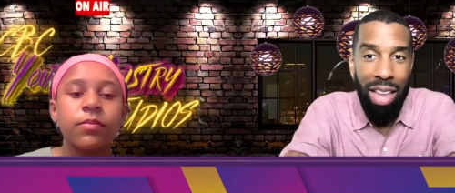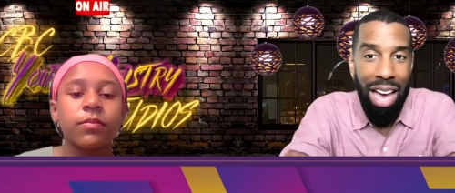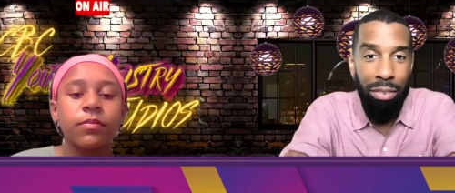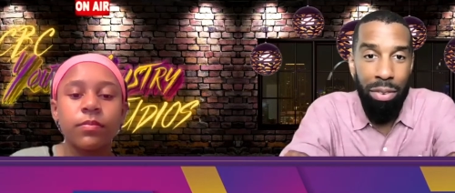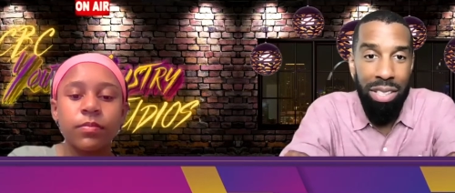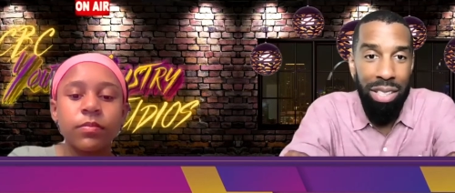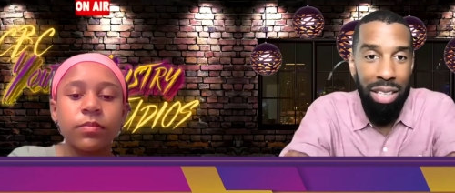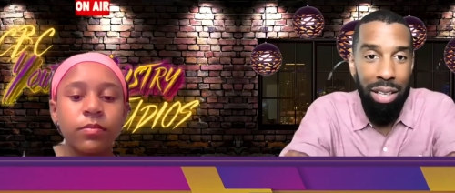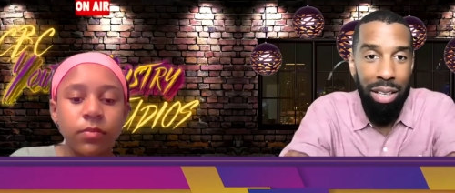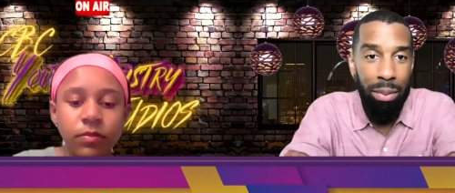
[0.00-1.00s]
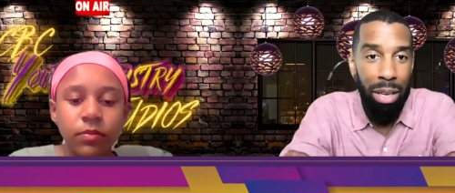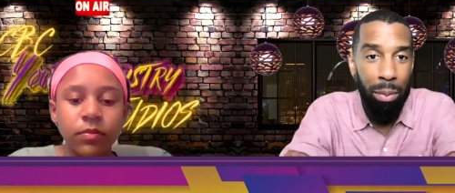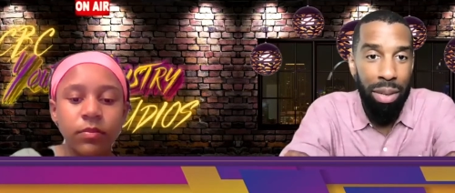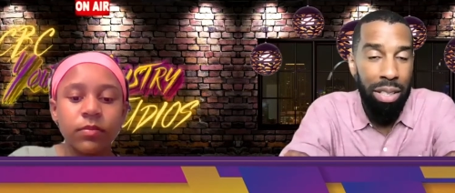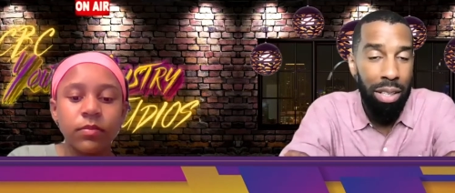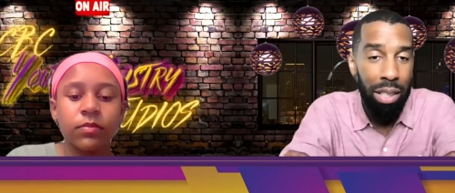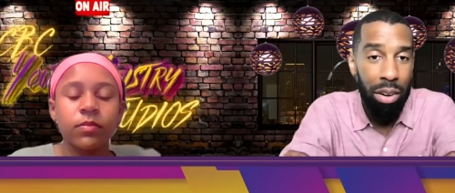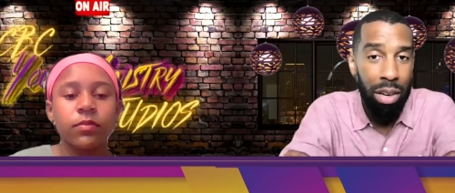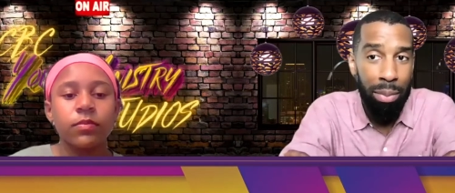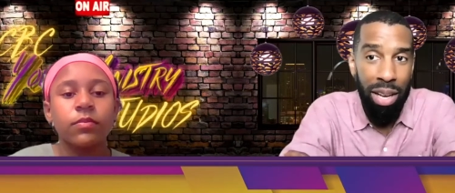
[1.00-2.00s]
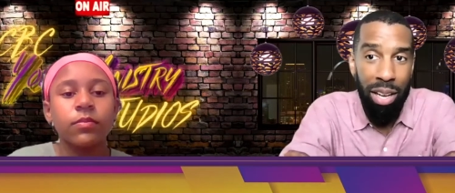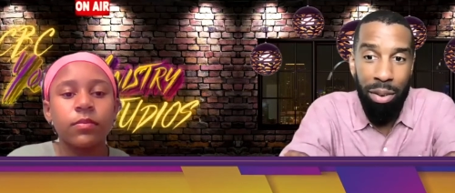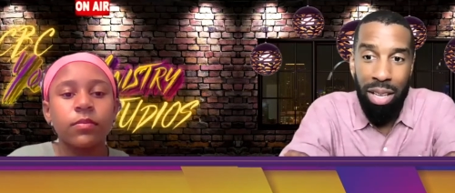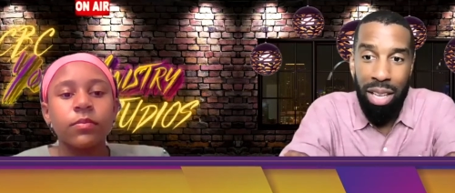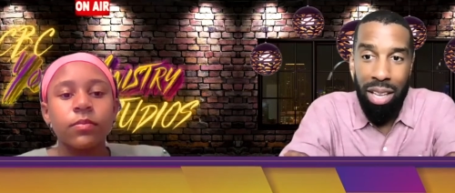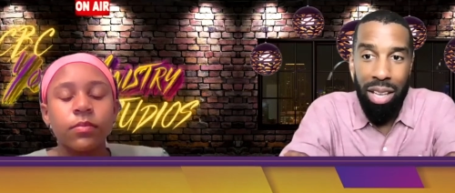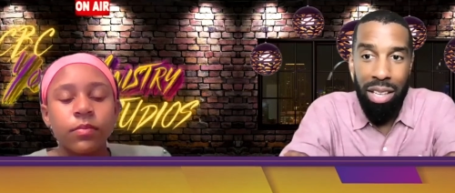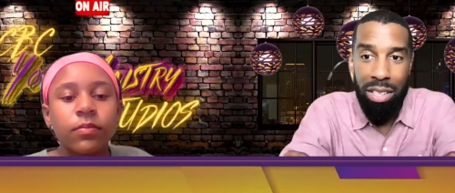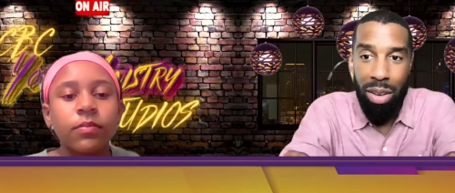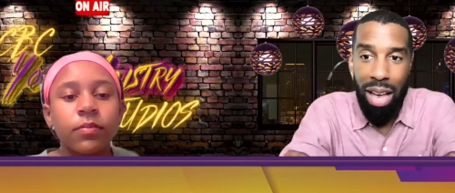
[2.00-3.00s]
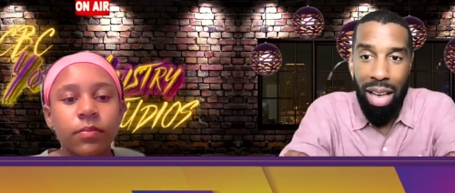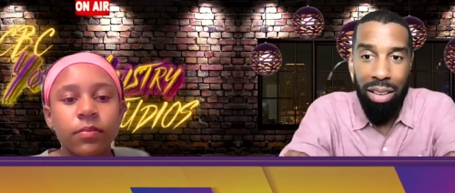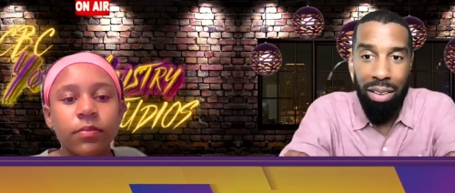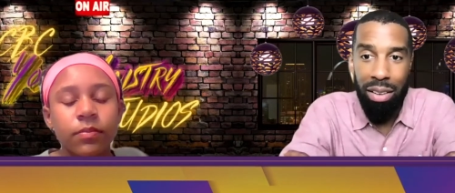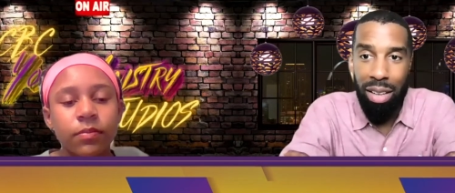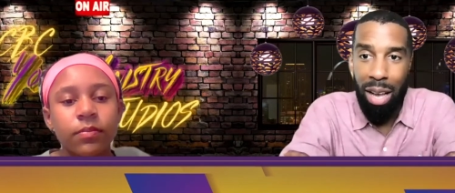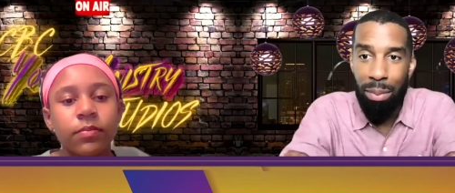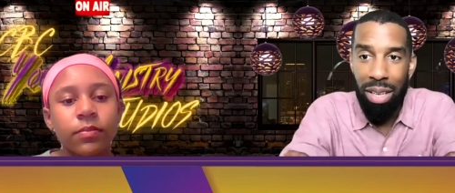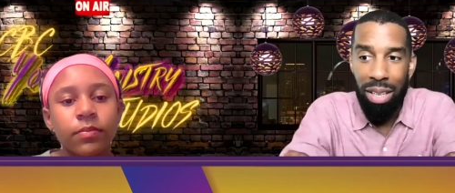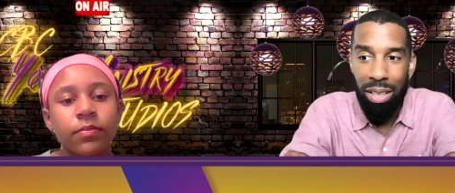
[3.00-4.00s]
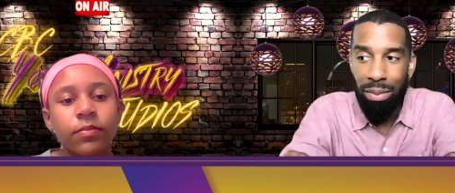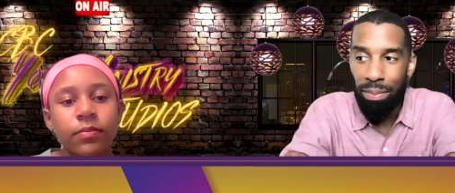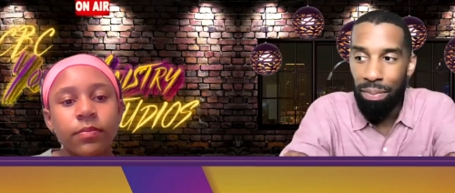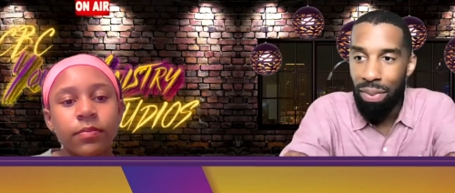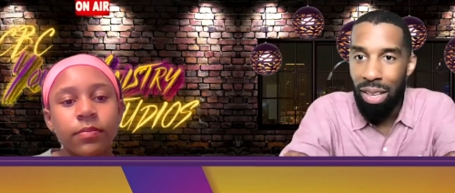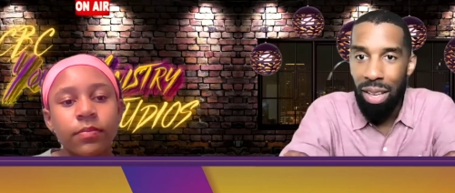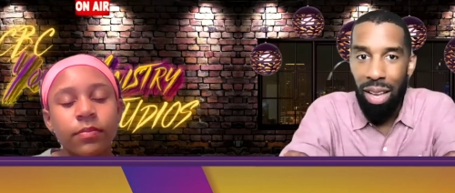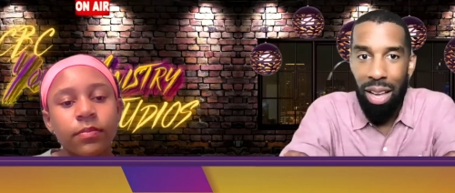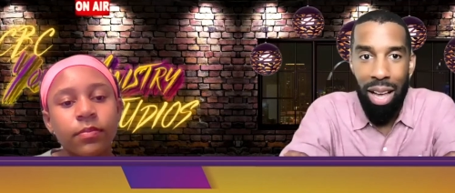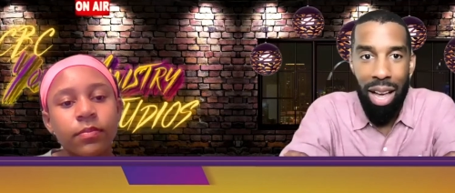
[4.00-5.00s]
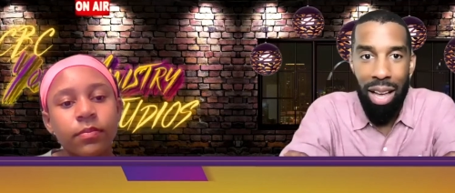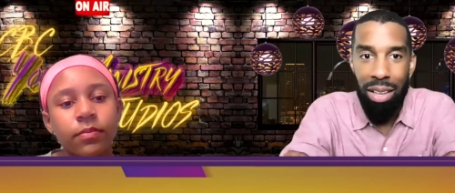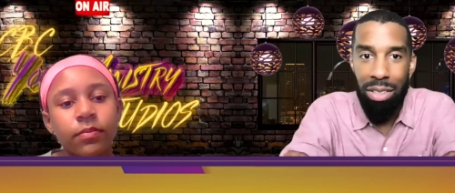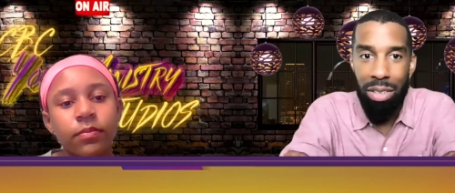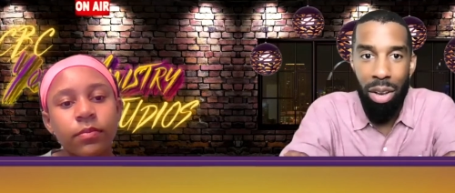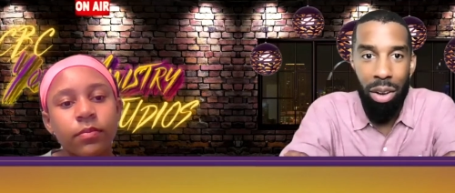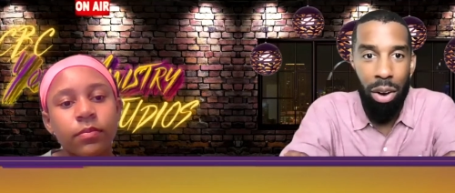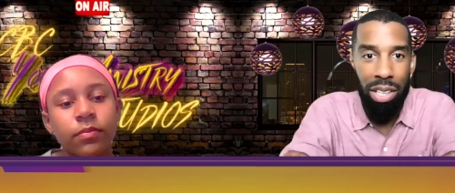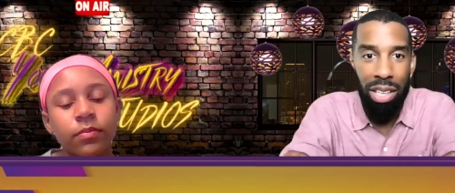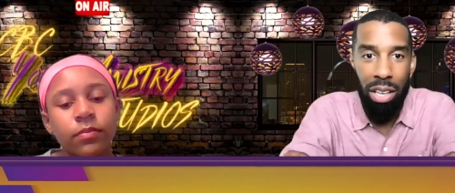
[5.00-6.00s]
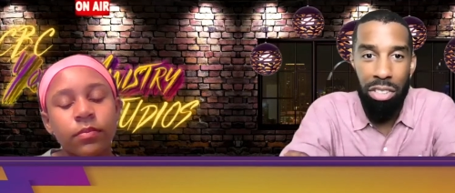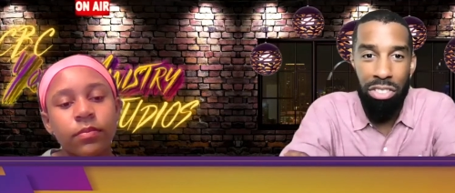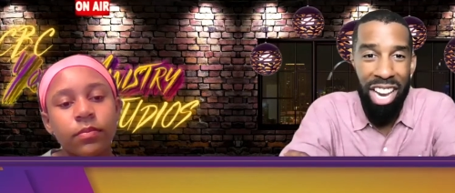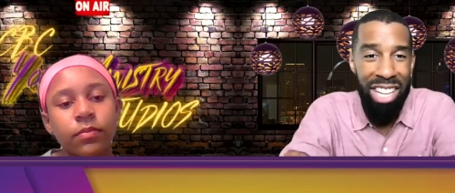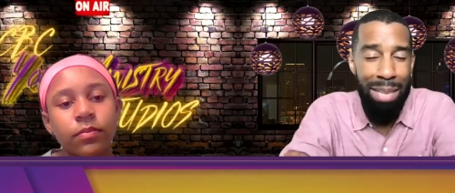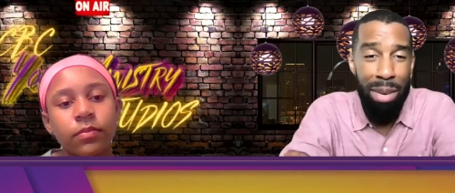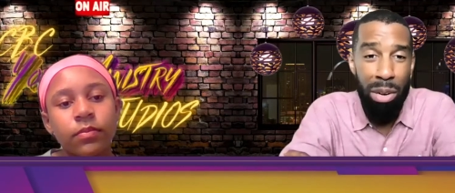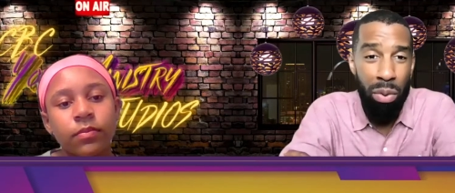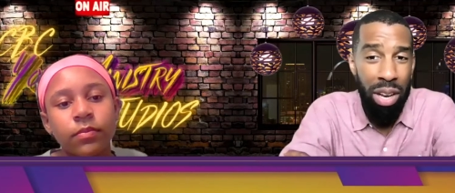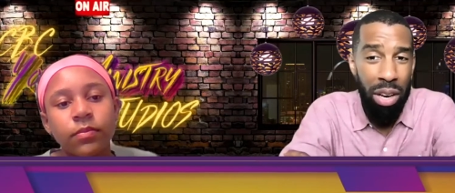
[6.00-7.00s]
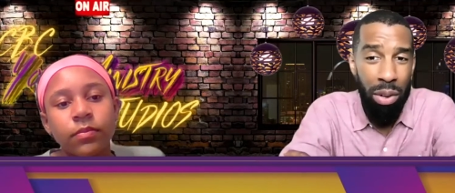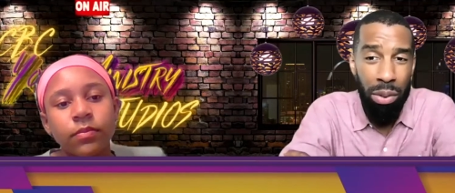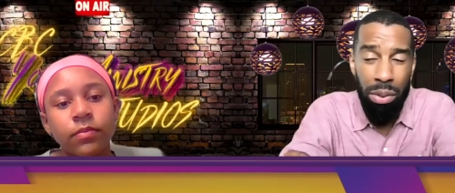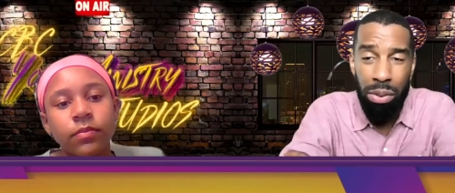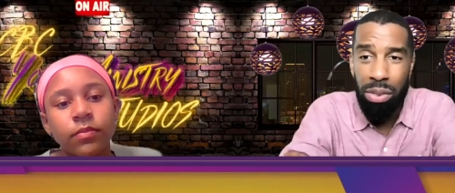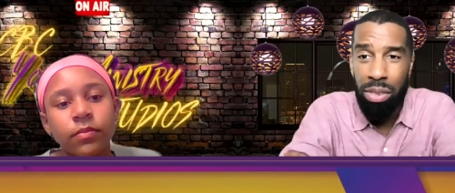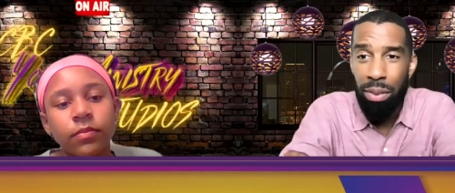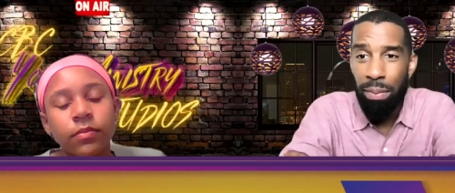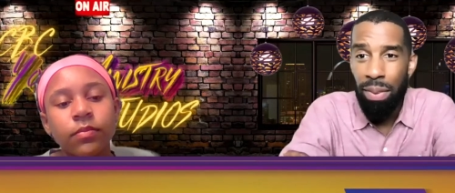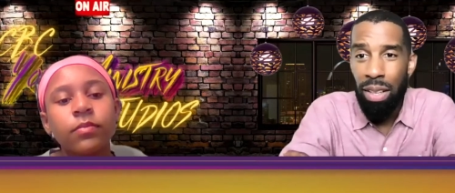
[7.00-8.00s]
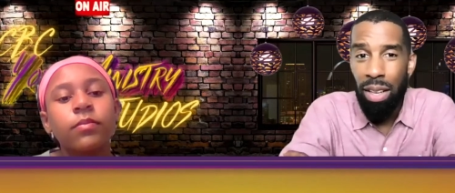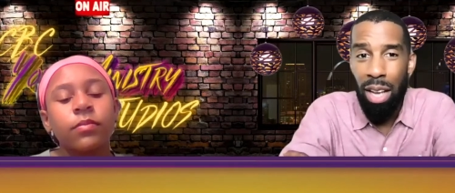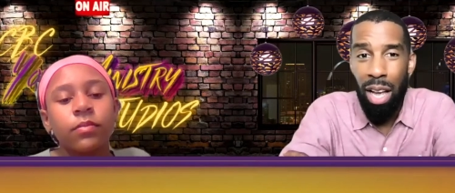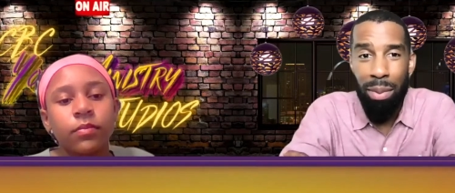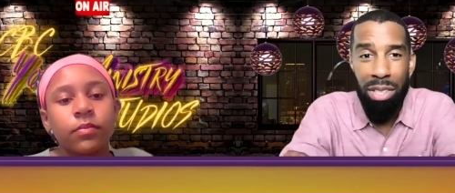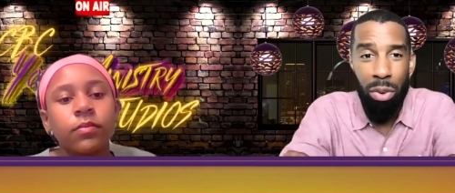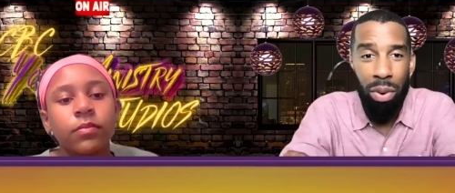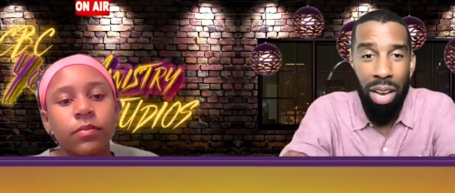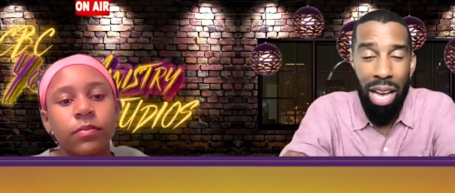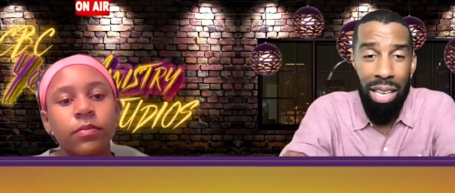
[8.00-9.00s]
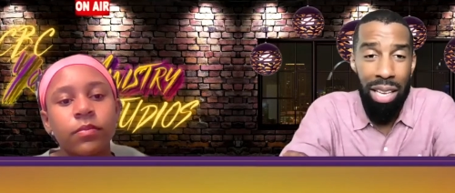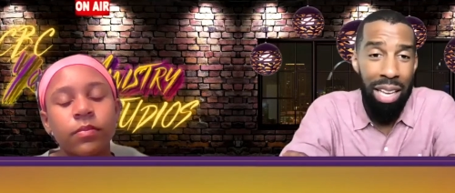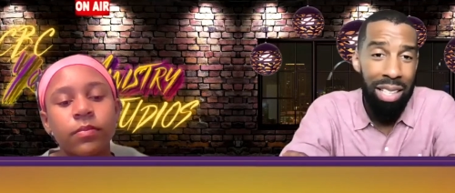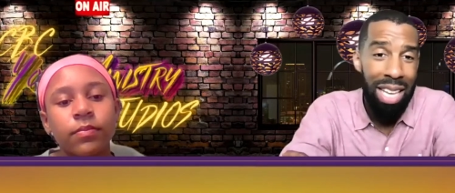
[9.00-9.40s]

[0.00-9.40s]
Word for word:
Speaker 1: I've recently, you know, been to learn about, and so I could, I mean, I could talk all day long. Jonathan McReynolds um, is great. I like